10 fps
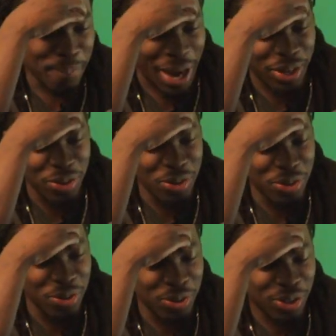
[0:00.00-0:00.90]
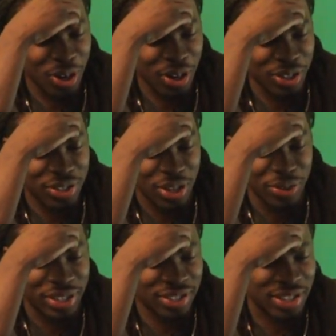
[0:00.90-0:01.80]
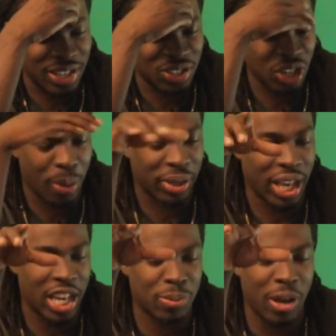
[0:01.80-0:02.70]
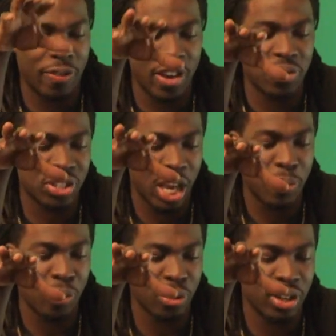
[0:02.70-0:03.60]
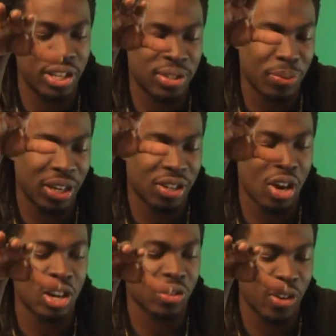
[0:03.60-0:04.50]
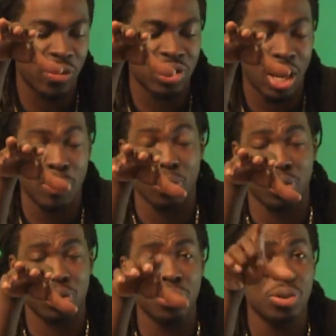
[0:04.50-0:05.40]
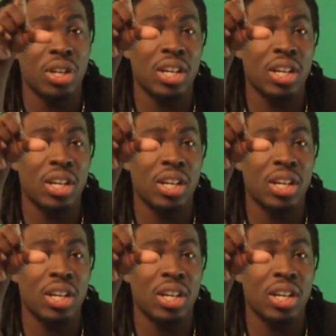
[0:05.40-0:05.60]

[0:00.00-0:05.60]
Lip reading: Michael Carsonis says, Sean McKay is my favorite skateboarder. He's my dog's favorite skateboarder too.